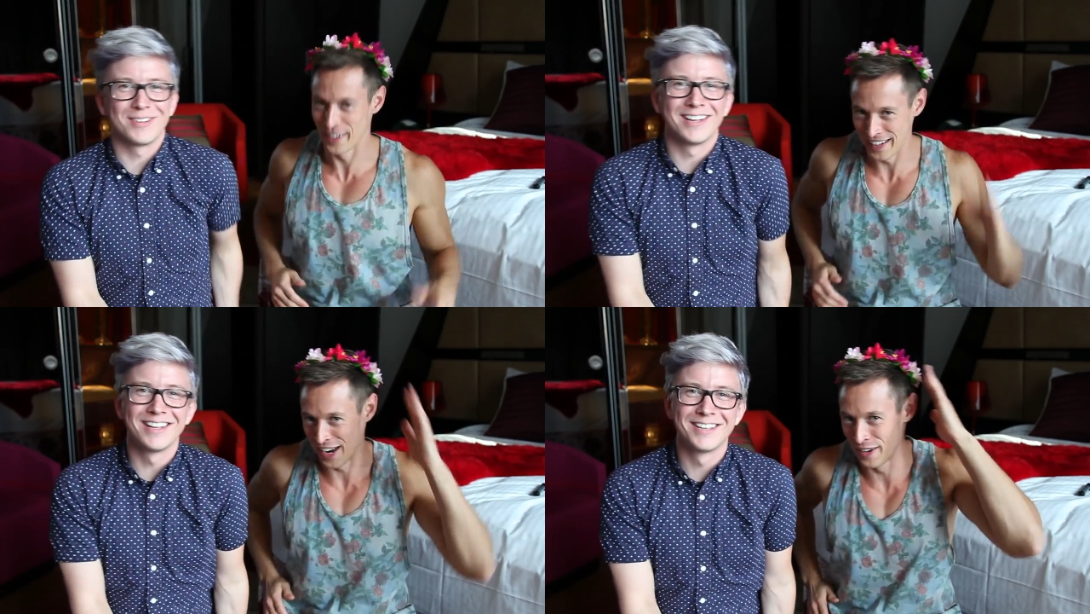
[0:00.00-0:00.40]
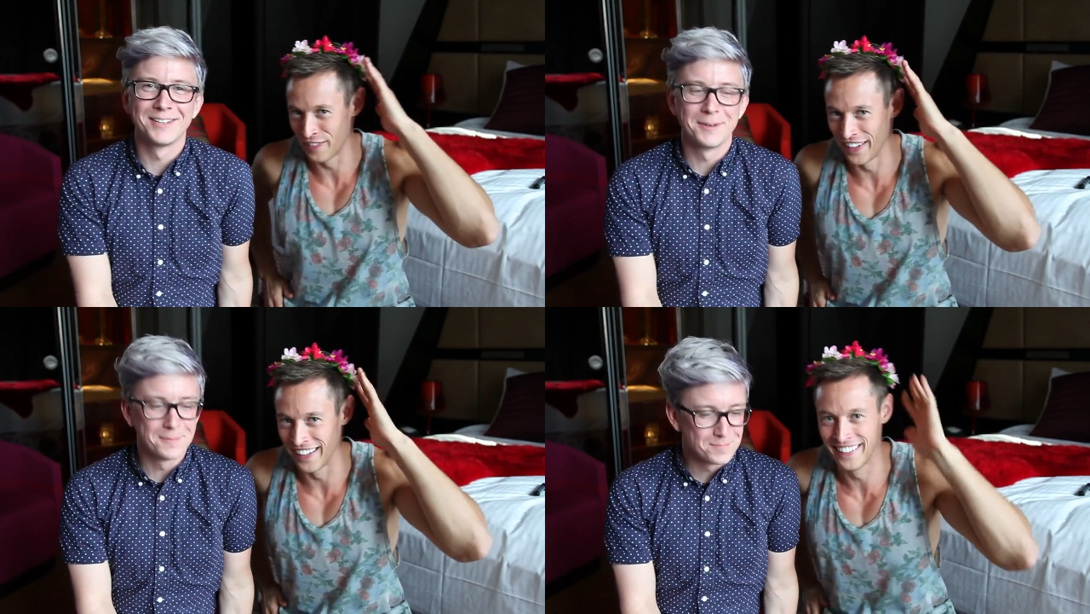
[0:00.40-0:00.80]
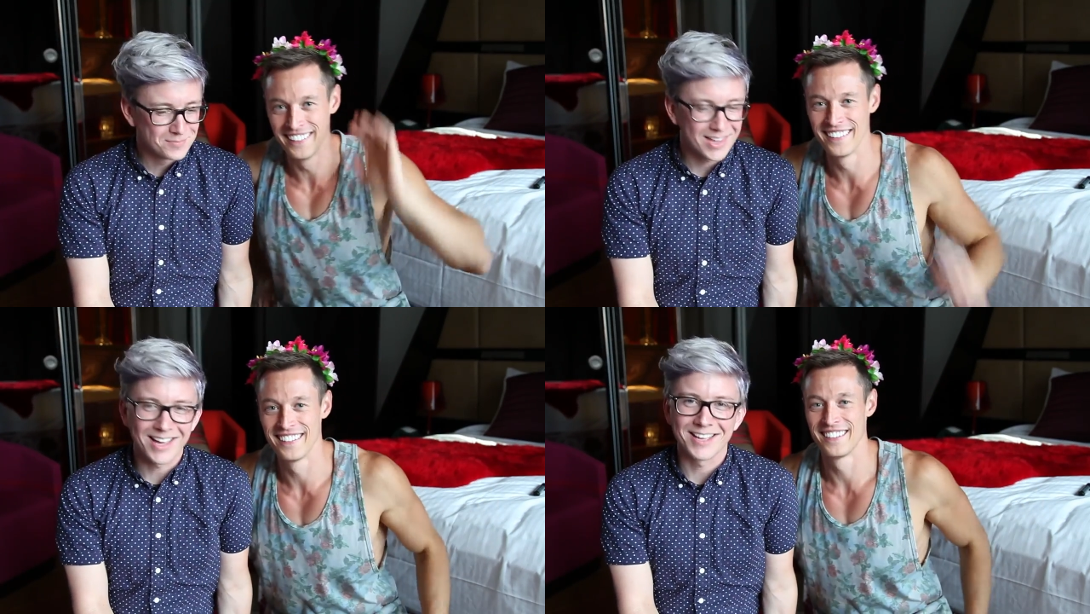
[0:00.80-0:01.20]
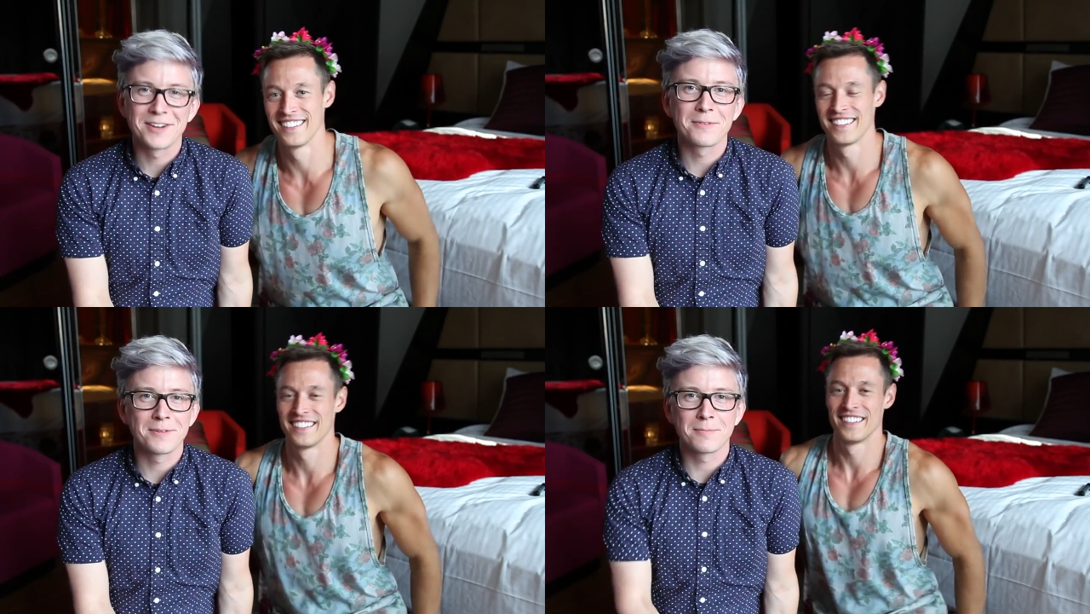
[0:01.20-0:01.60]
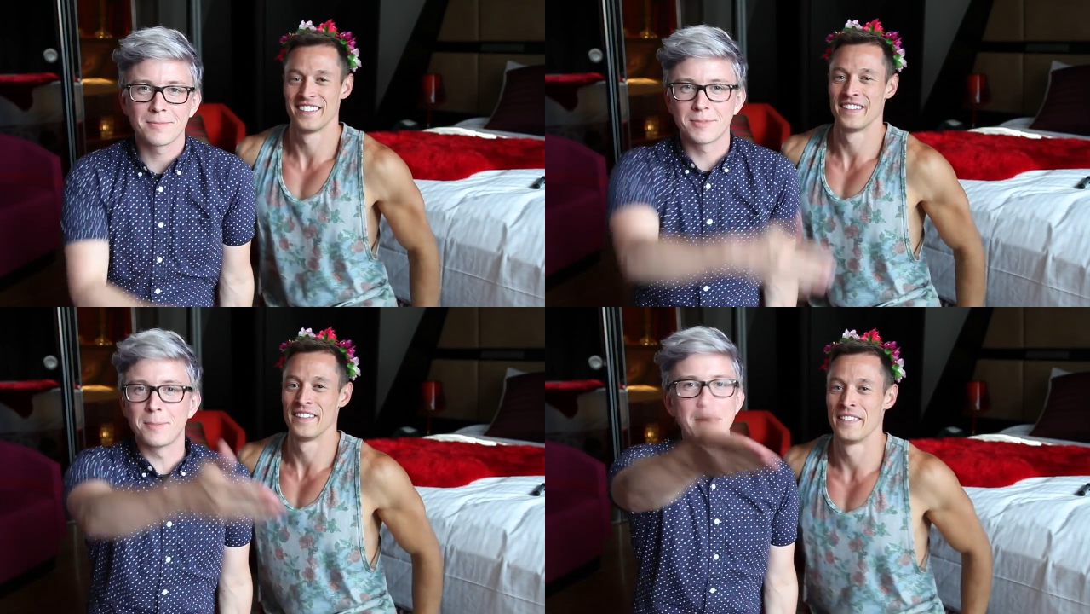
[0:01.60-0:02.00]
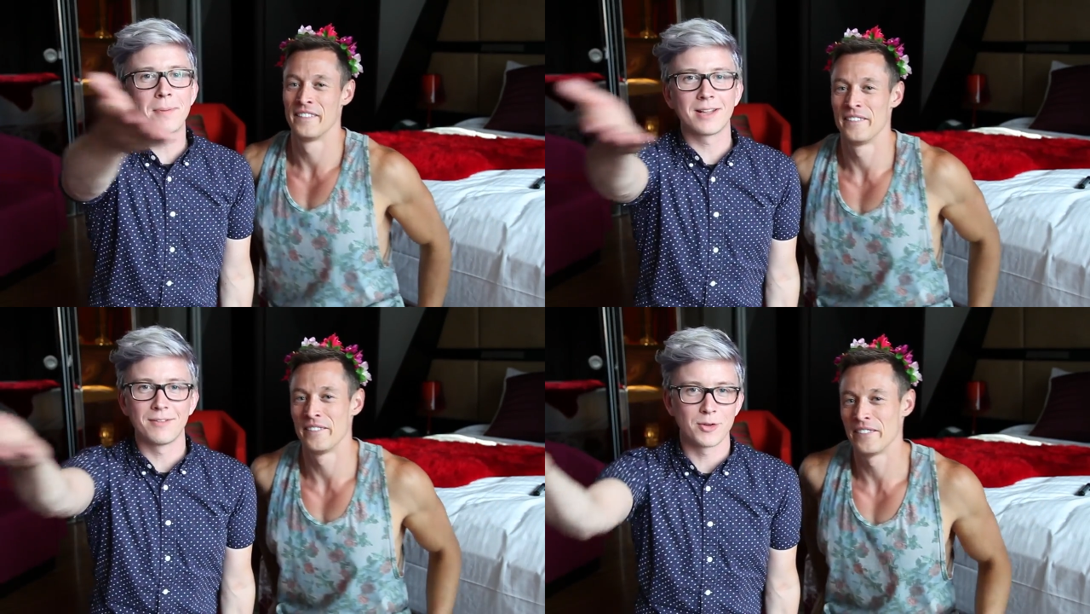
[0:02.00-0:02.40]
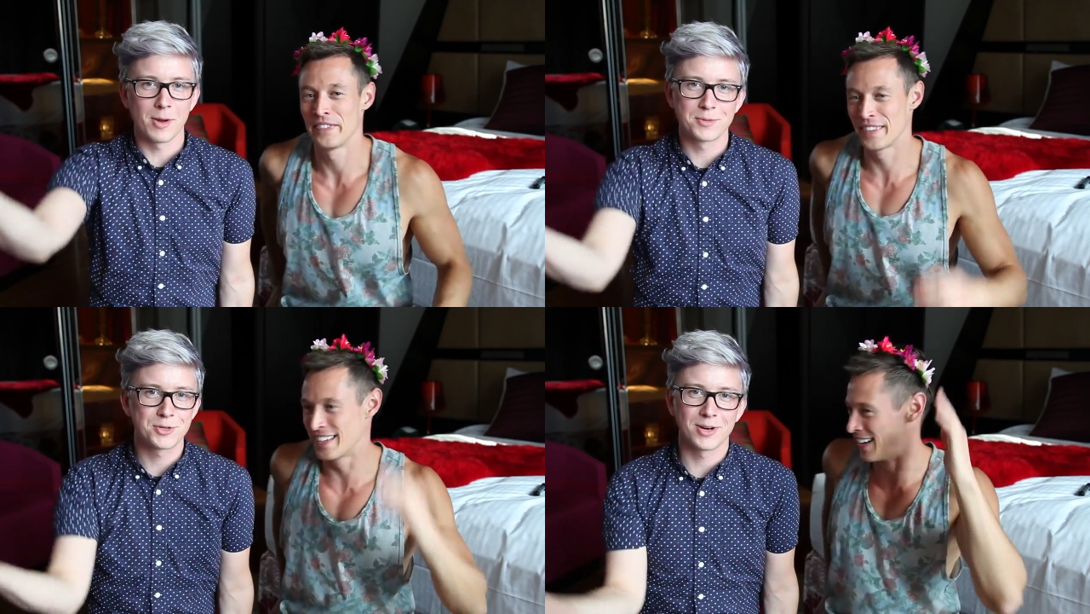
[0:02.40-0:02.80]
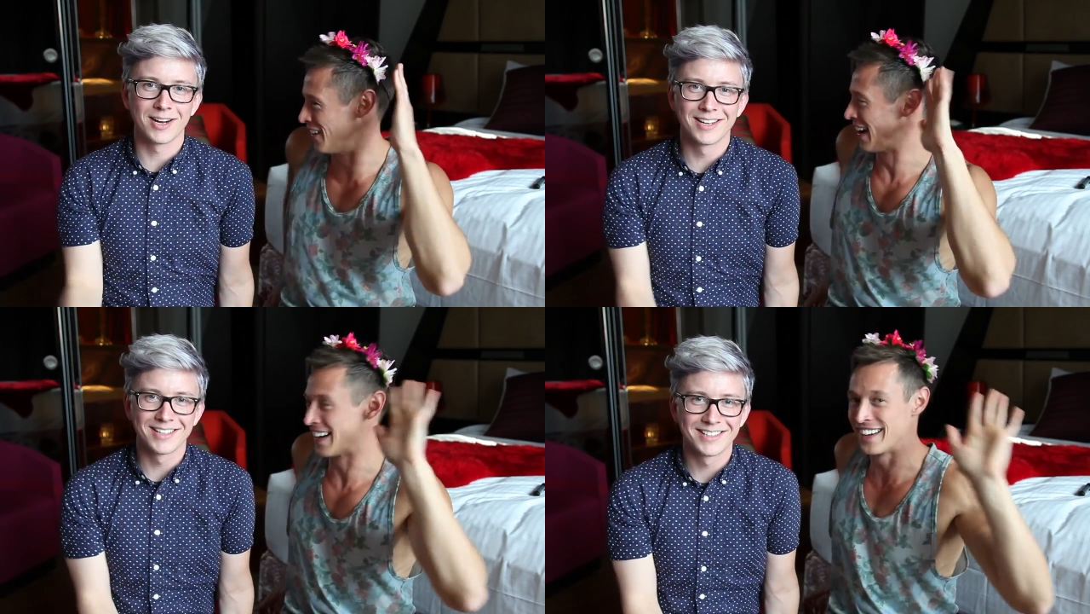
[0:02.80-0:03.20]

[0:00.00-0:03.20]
Speaker 1: Okay, now do I fit in? Yeah, you're, the people love you, I'm sure. Okay,